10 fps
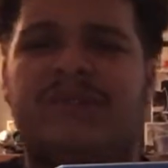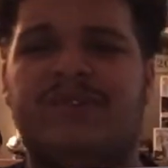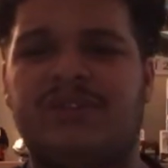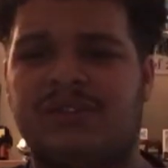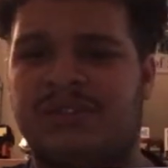if
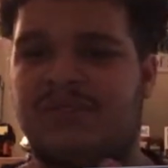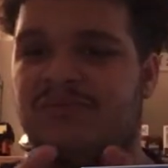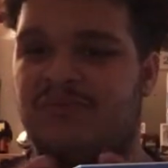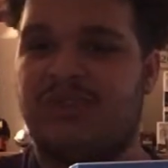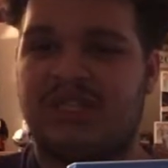it looks
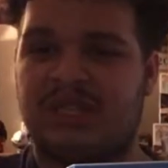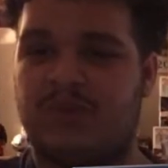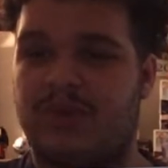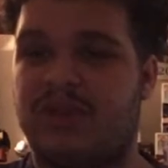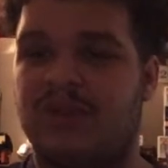really
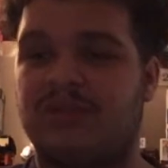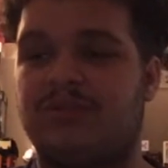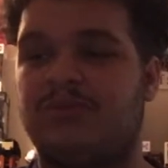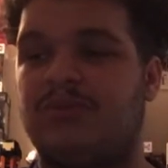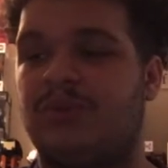weird
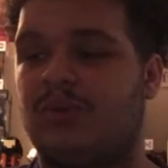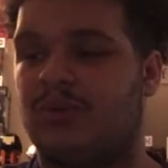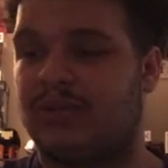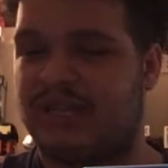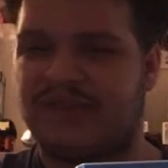
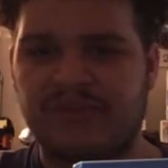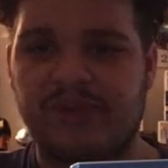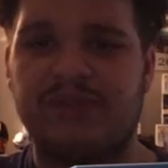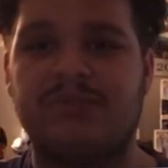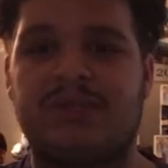or
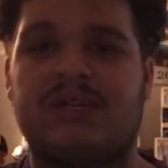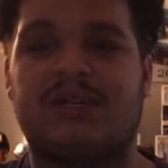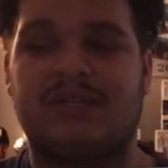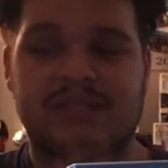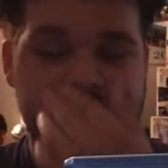different
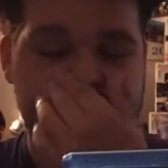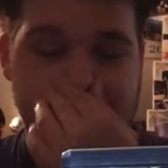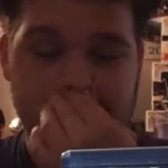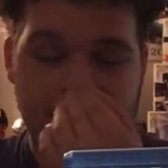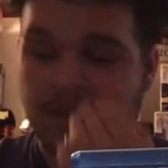because
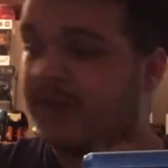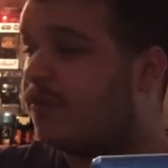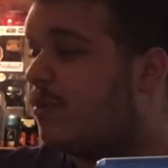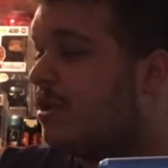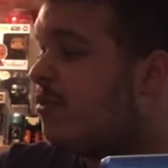
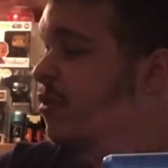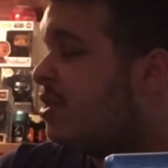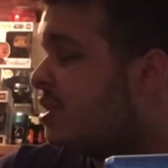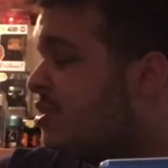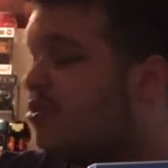for whatever
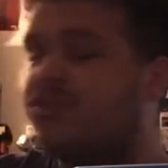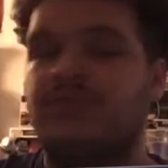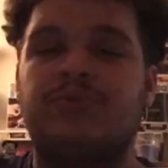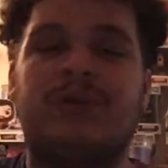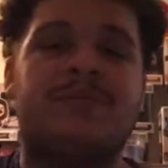reason
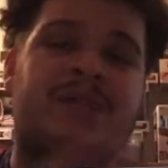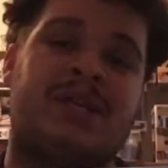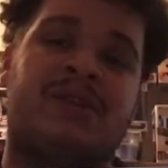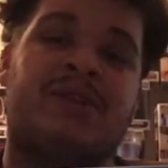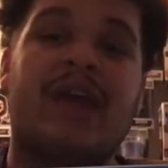YouTube
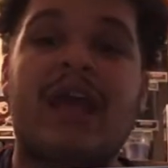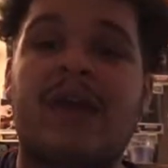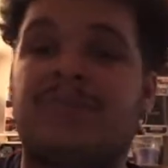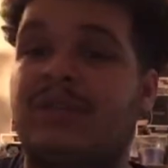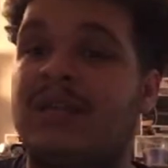updated their
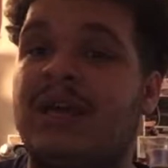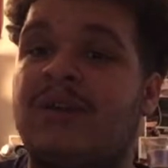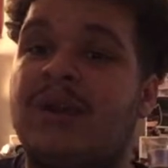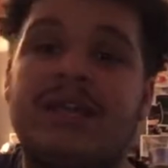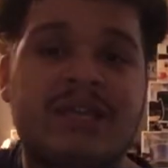app and
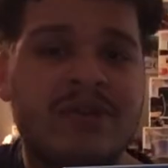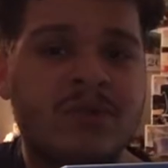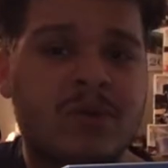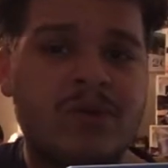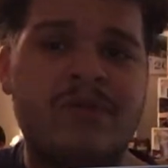now I can't
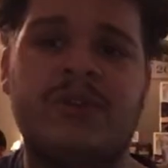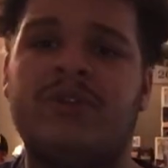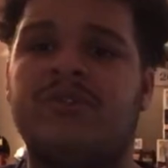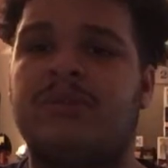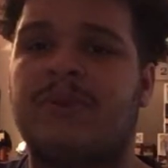record
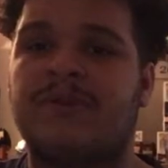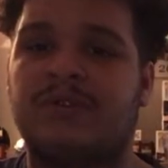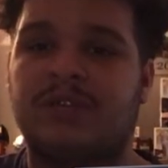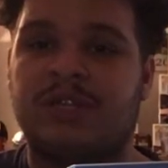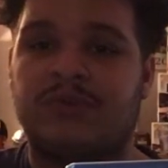videos on my
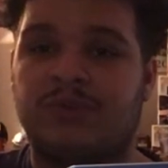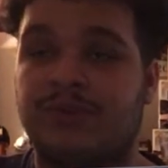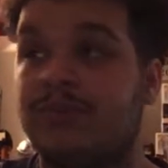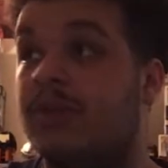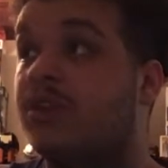phone anymore.
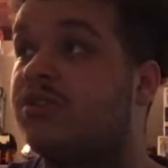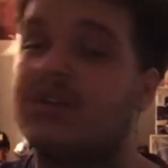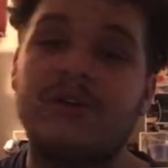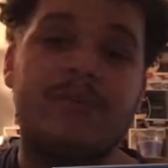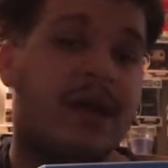
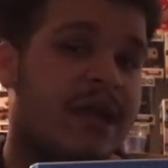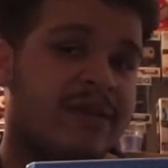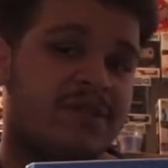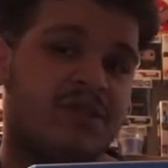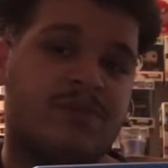So I
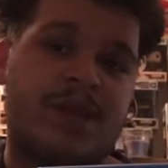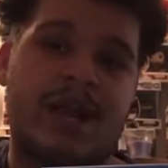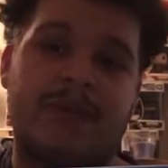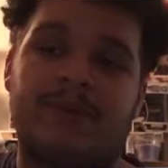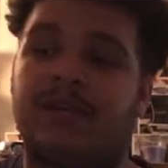have to use my
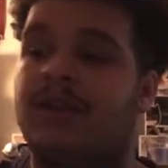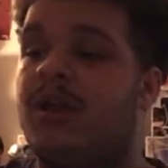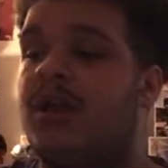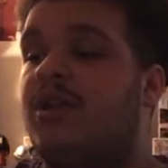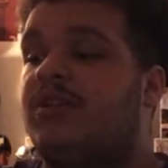iPad.
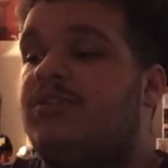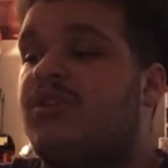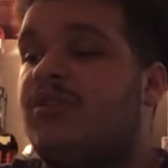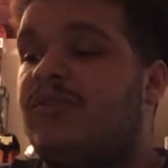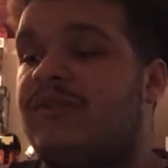
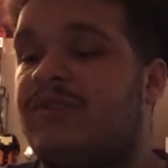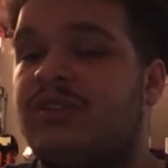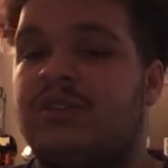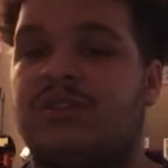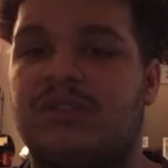So if it
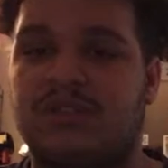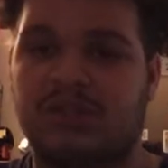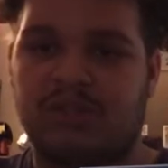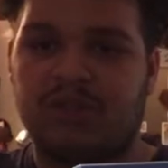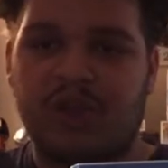looks
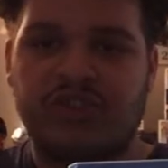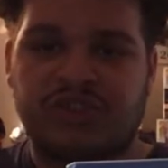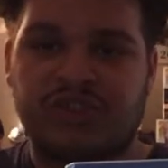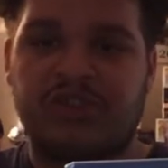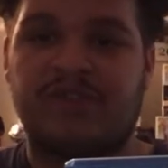
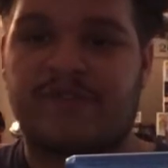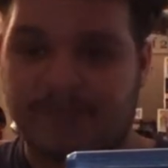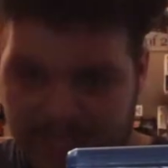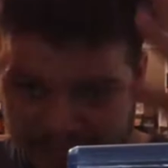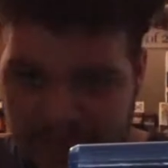larger, if
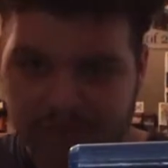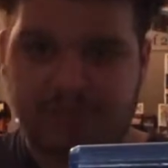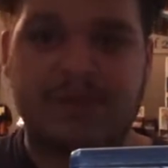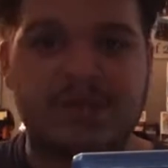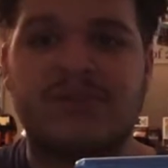my head looks
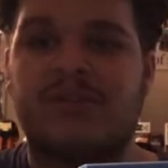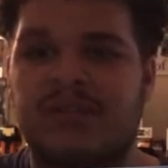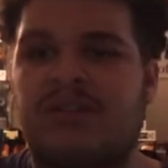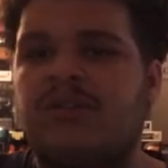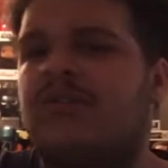bigger
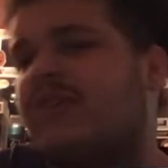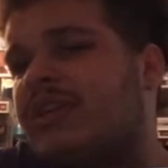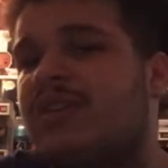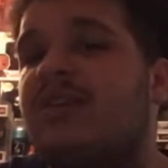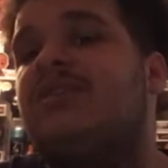than it
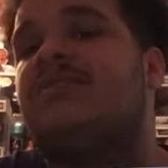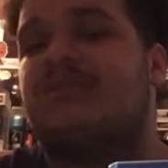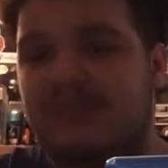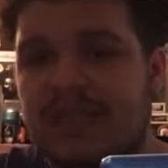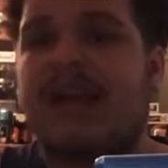already is,
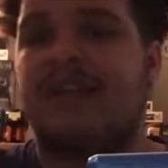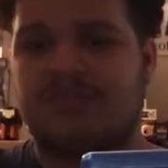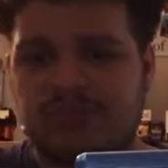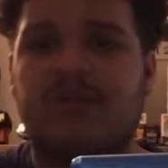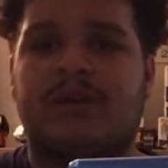that is
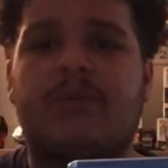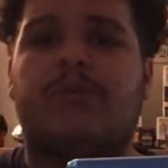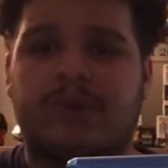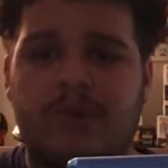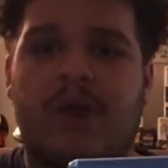
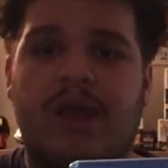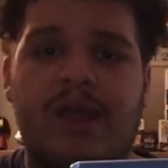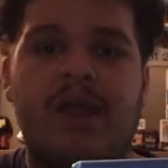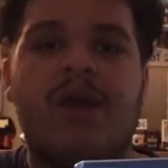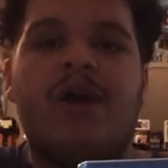probably why.
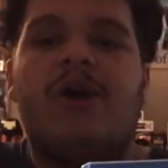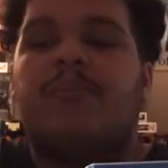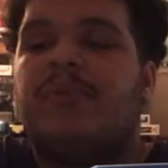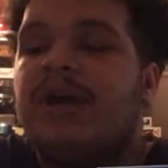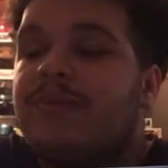
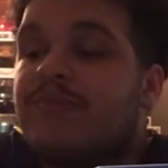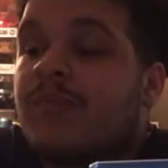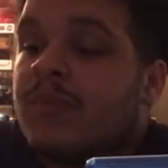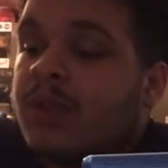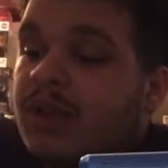But
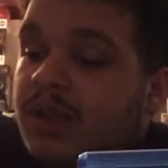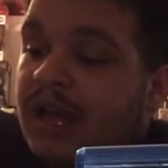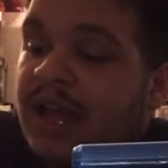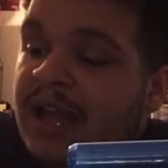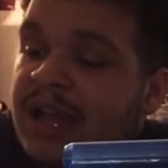
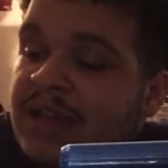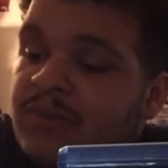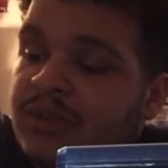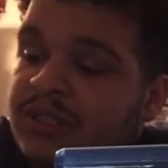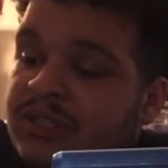I
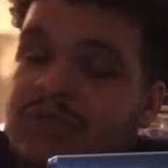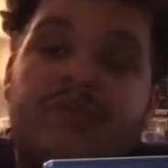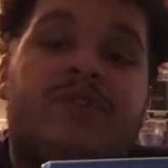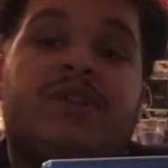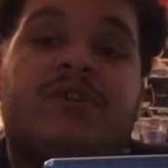wanted to do a
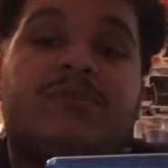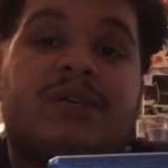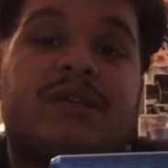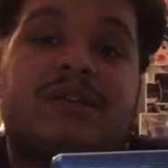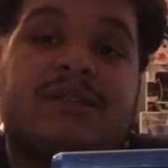video
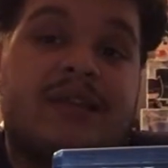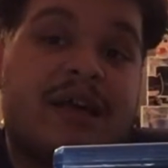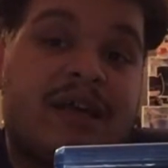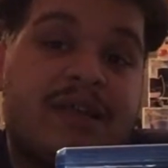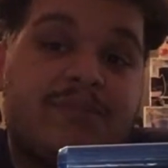because
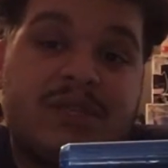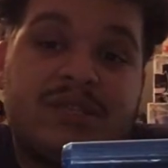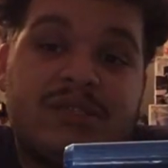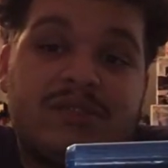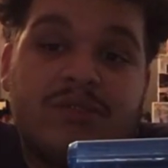I
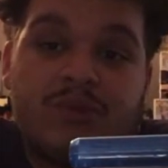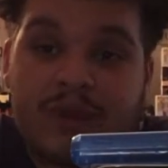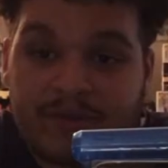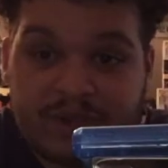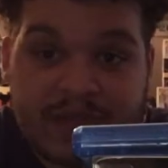missed
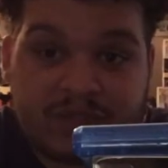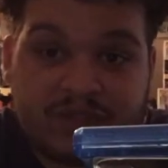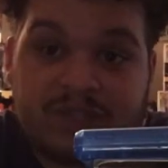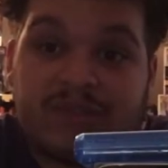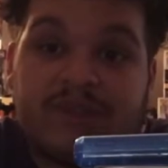whoever actually
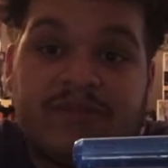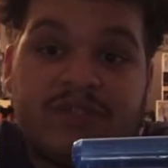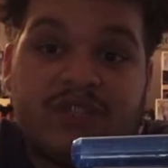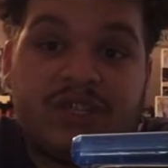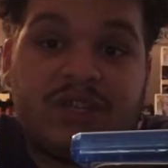still gives a
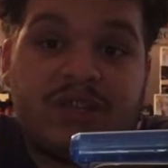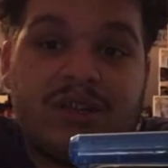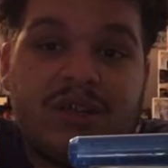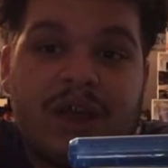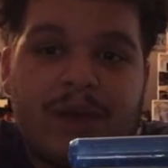shit
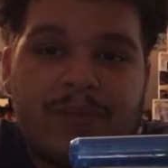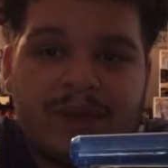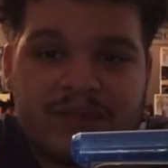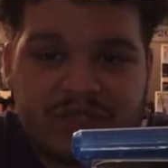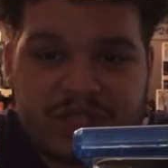
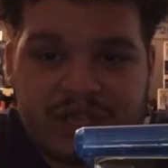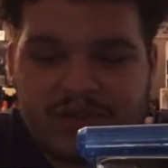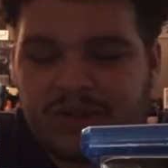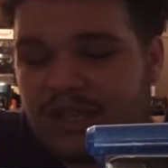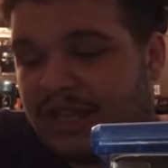about this
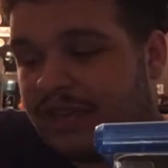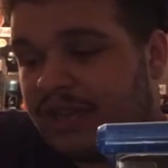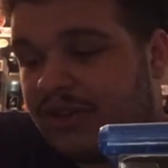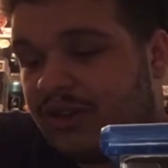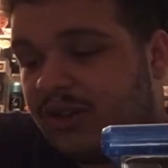channel,
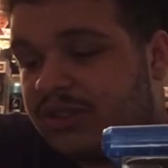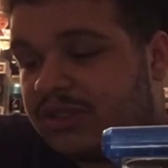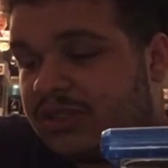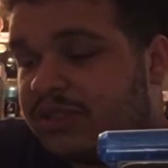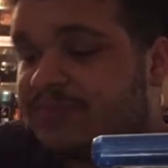and
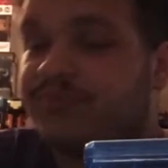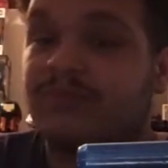also